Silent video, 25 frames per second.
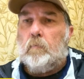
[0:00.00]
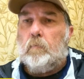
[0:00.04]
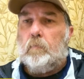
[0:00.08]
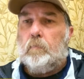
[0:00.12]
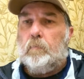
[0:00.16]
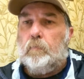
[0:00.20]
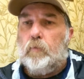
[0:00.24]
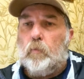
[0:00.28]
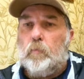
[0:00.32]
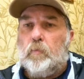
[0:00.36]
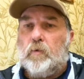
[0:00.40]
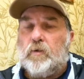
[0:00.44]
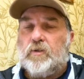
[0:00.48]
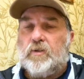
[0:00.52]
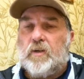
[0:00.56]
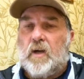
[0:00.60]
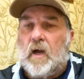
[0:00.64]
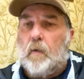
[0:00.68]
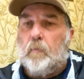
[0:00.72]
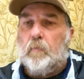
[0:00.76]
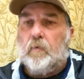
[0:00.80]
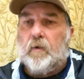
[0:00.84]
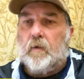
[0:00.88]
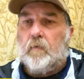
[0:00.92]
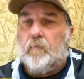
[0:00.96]
Bumrah,
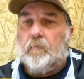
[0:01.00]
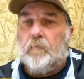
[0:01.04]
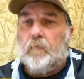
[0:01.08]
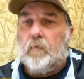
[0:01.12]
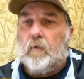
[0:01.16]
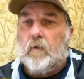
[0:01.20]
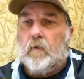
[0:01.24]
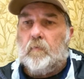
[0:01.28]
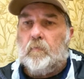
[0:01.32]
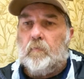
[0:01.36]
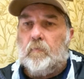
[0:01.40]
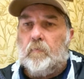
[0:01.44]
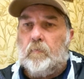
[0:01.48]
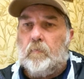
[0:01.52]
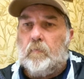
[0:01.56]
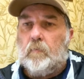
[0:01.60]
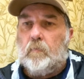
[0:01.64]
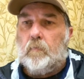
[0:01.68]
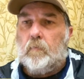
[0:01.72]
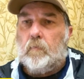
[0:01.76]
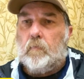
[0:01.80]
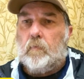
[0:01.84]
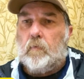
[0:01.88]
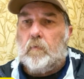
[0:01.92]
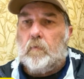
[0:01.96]
Sharma and
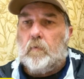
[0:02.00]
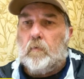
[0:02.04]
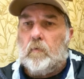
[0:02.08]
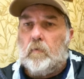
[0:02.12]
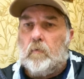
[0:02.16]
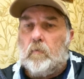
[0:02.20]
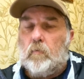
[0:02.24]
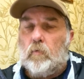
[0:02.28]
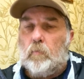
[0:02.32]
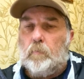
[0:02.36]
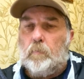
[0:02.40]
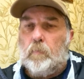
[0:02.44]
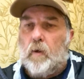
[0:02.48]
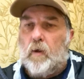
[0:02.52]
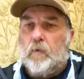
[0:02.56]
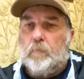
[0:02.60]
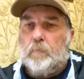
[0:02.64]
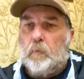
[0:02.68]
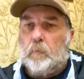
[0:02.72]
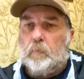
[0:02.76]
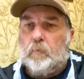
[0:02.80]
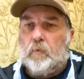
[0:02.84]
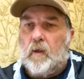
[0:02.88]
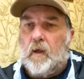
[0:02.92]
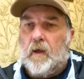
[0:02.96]
will both
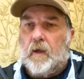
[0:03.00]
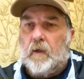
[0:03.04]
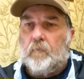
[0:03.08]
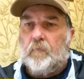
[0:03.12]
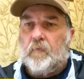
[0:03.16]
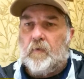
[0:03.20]
be playing.